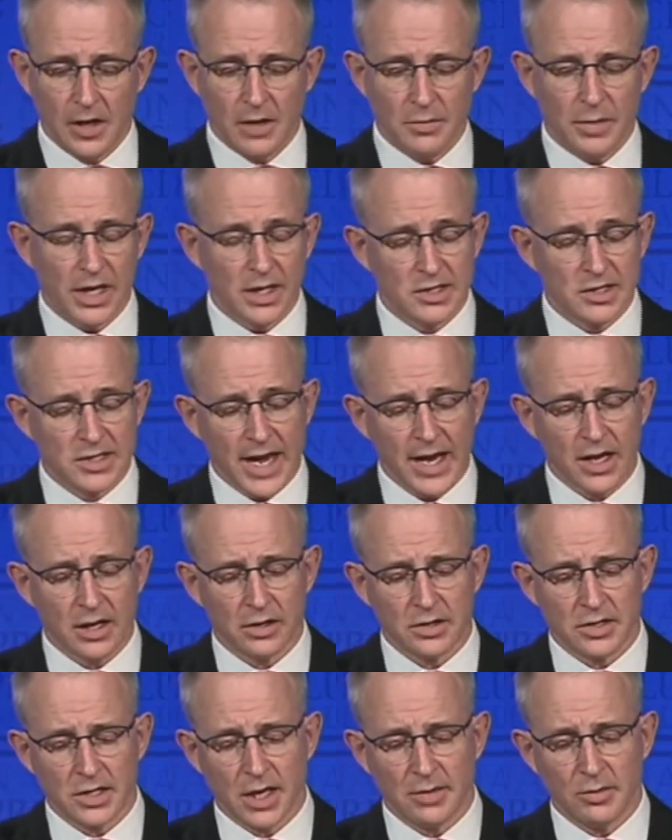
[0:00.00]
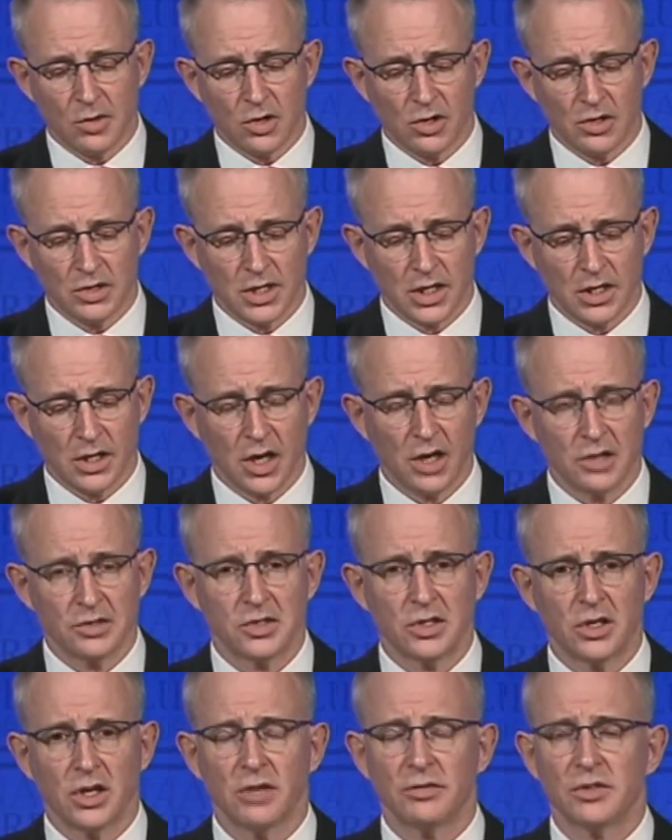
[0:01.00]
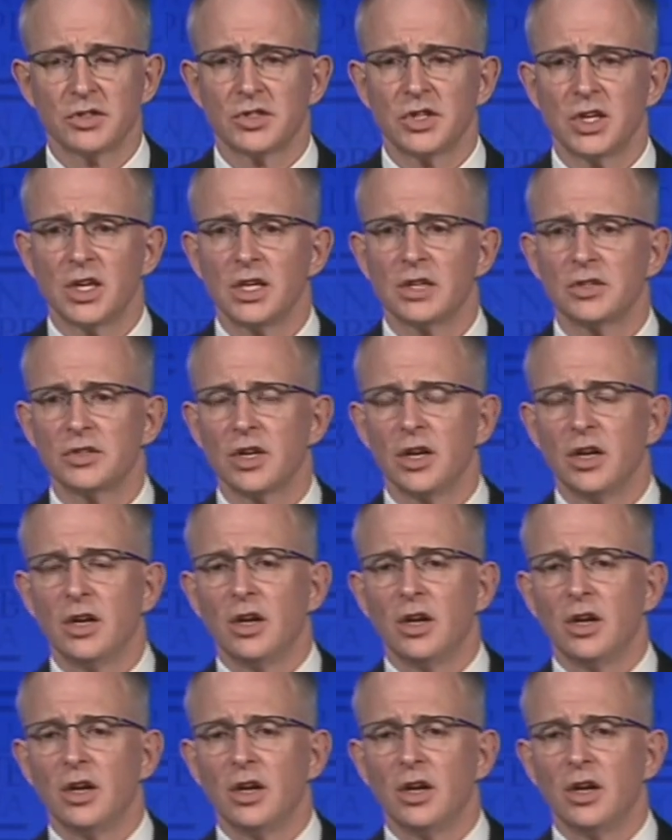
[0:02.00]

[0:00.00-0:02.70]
But exactly the same content hosted overseas